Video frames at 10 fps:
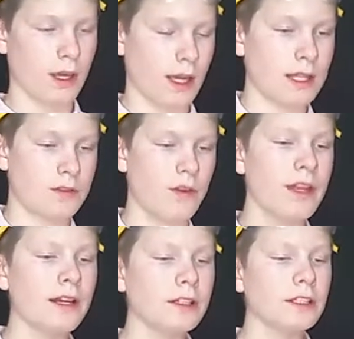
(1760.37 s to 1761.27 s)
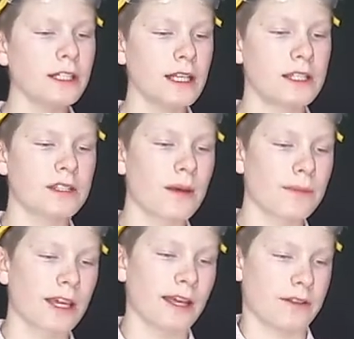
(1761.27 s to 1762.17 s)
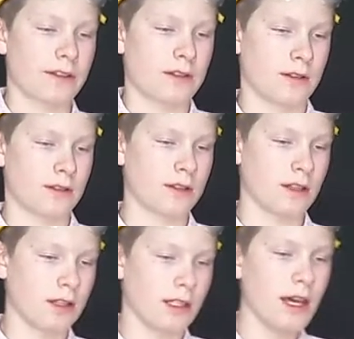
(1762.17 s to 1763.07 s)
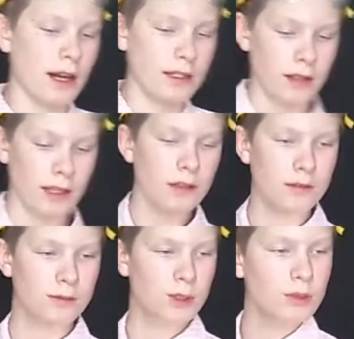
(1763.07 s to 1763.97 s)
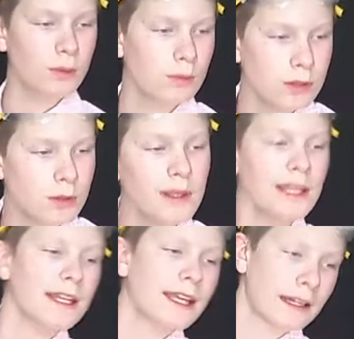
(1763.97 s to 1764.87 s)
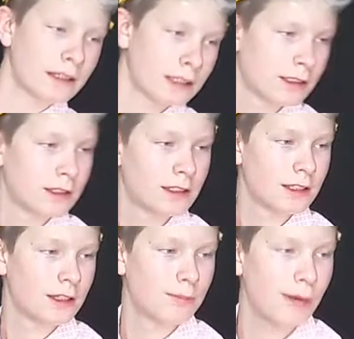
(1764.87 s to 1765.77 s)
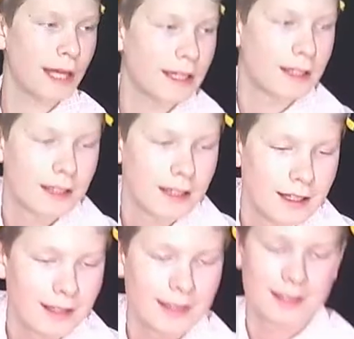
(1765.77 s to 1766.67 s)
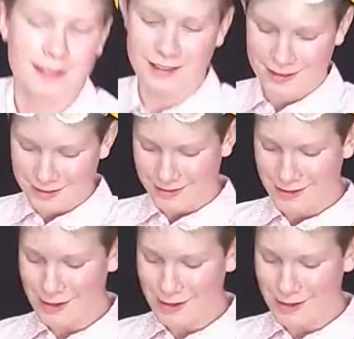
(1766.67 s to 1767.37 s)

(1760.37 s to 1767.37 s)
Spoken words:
It's vinegar and something else. Yeah, I know. We're doing it again. But again.